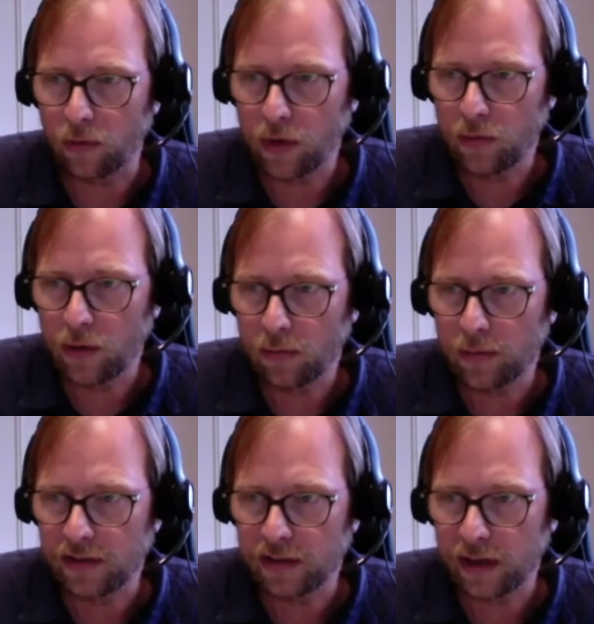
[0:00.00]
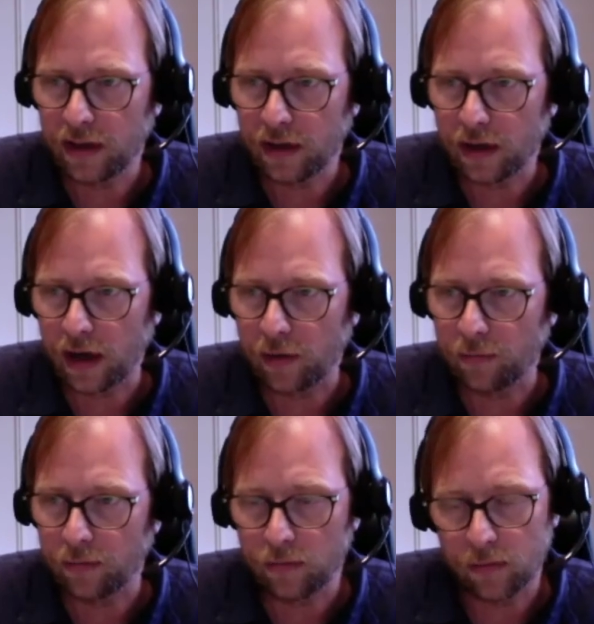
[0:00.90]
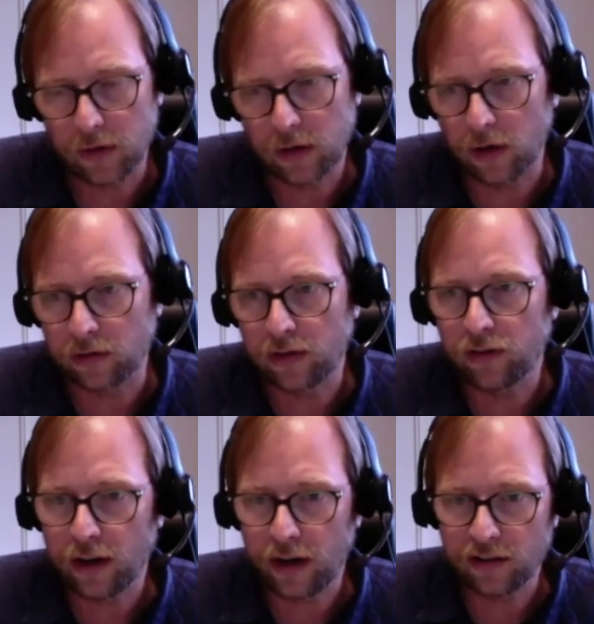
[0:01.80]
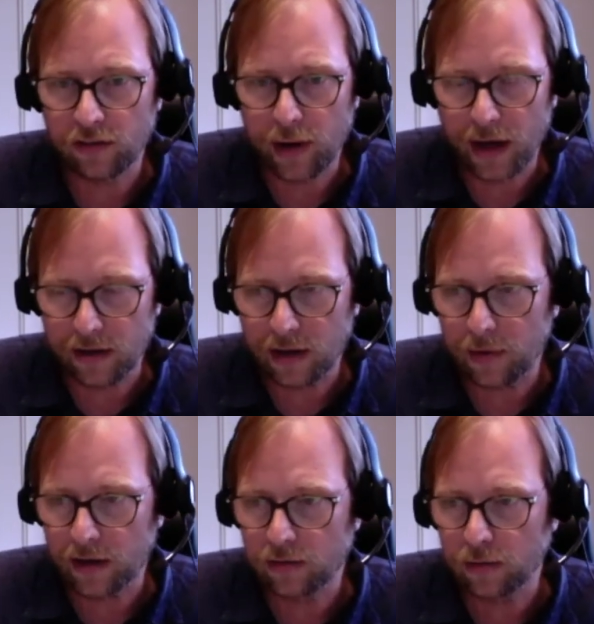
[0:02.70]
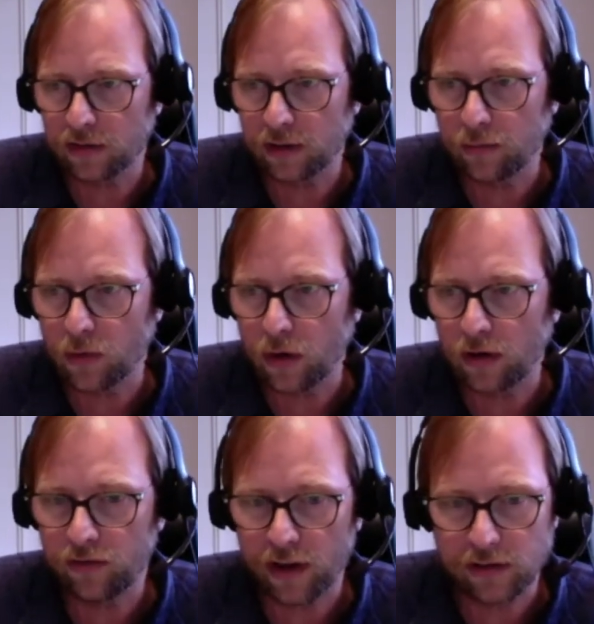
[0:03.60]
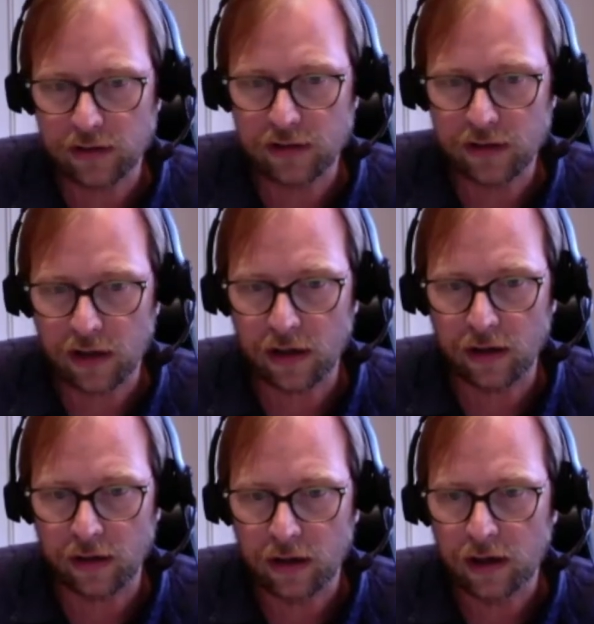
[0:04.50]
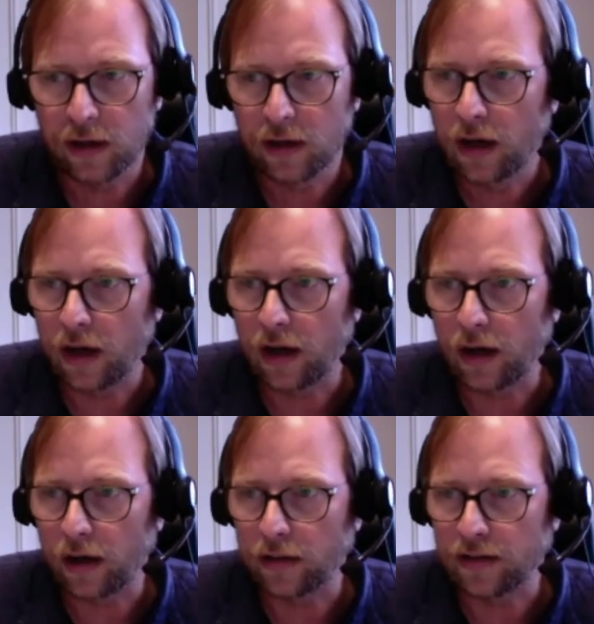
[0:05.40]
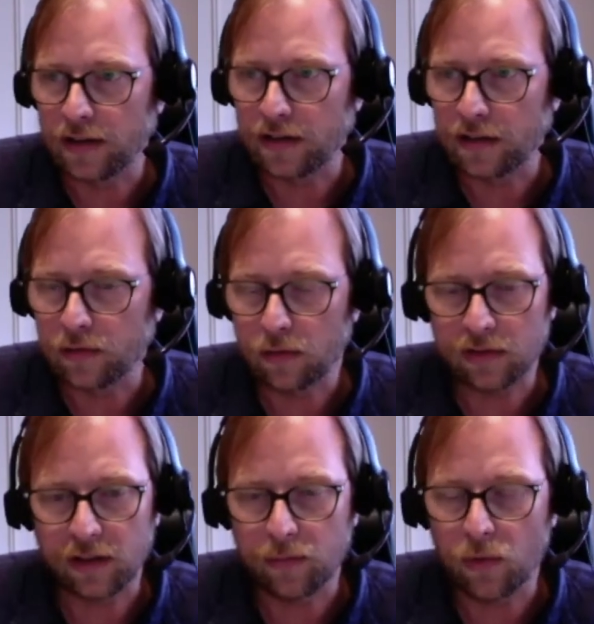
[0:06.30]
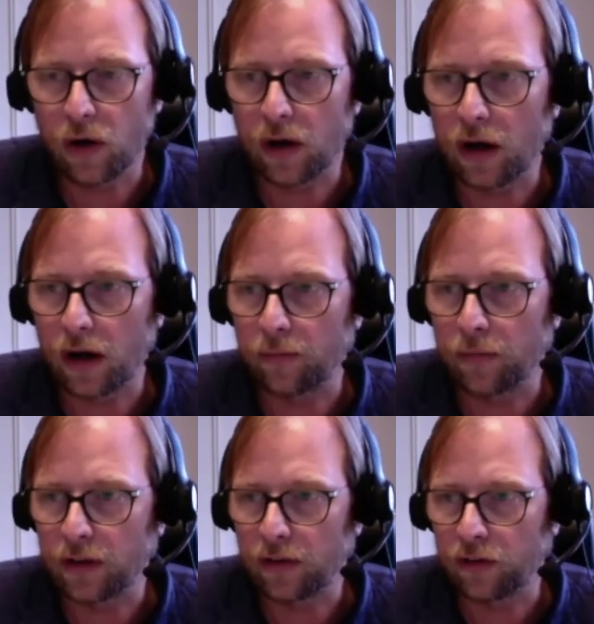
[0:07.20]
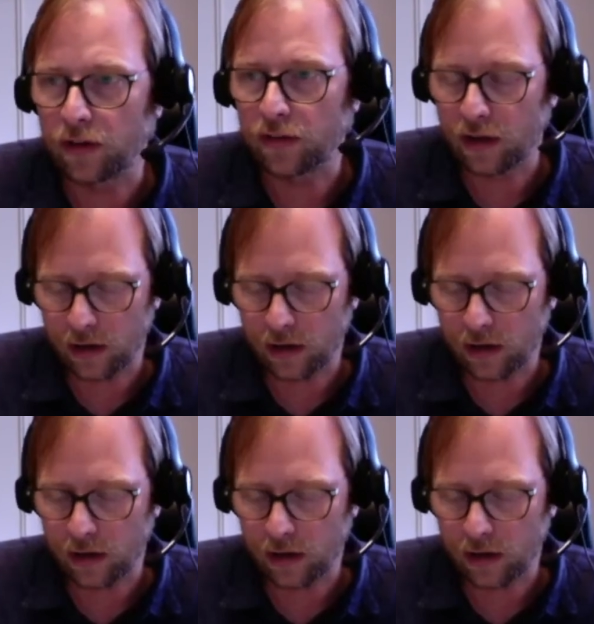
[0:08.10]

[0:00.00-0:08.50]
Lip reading: we will be seeing, you know, different kinds of pandemics. We'll see more infectious diseases. We'll see more different